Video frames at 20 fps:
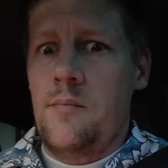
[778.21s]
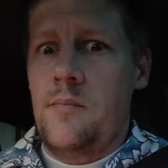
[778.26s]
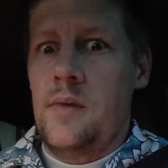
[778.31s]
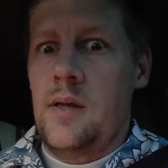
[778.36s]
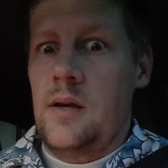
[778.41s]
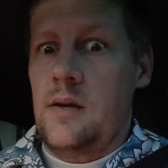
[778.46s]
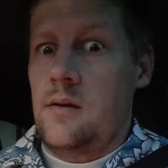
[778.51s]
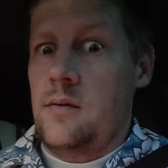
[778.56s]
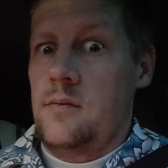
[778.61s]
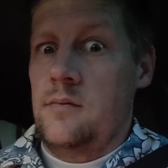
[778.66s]

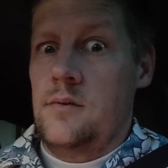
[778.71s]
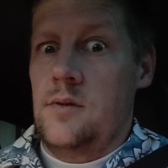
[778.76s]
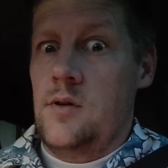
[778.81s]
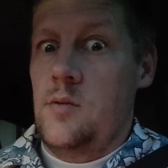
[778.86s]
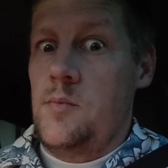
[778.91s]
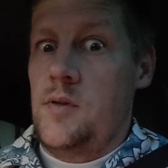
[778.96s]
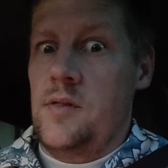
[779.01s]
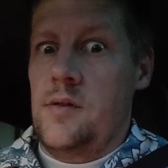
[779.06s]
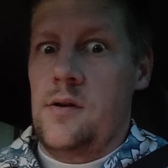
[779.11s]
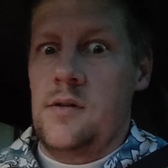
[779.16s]
It could
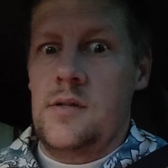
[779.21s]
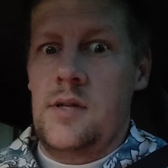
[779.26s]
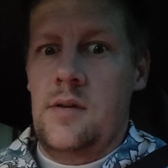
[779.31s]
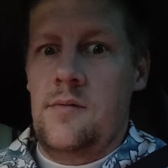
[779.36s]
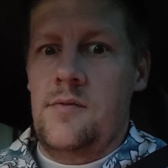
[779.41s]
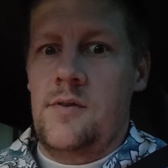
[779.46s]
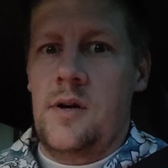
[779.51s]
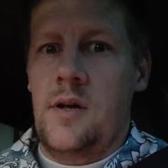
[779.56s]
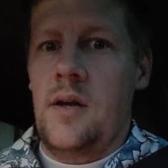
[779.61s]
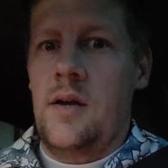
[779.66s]
be 13
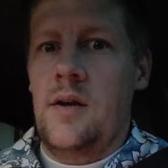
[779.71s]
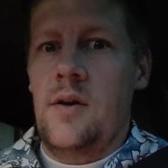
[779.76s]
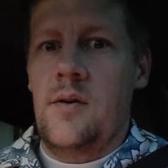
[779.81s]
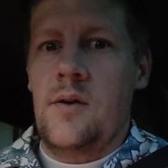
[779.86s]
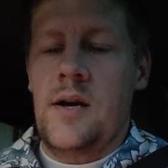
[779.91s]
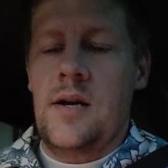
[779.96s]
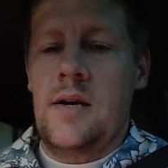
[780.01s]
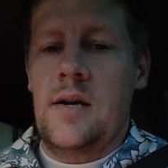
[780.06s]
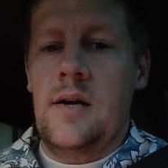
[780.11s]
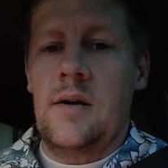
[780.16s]

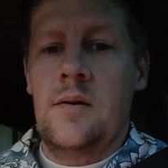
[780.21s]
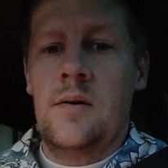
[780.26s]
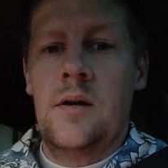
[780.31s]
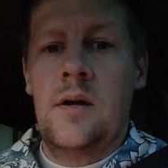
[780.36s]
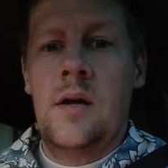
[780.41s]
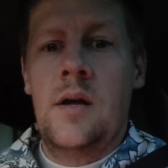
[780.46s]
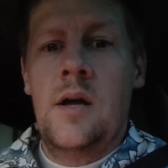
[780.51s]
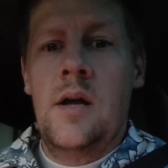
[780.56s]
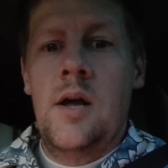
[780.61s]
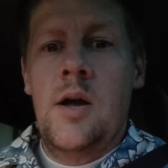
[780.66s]
right now,
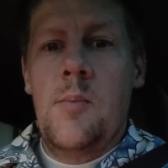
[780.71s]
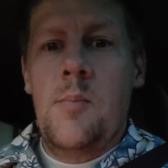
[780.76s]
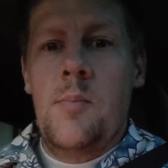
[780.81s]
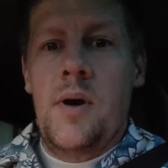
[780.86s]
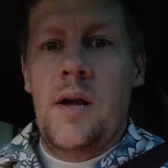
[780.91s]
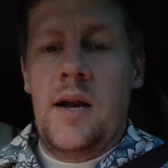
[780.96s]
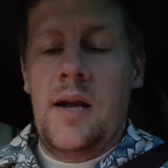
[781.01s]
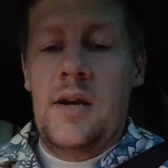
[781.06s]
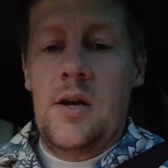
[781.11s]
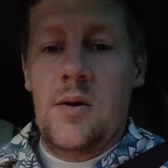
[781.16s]
but
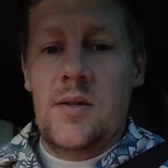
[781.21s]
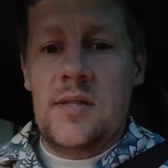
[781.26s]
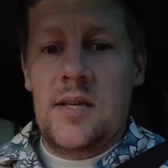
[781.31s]
I know it's at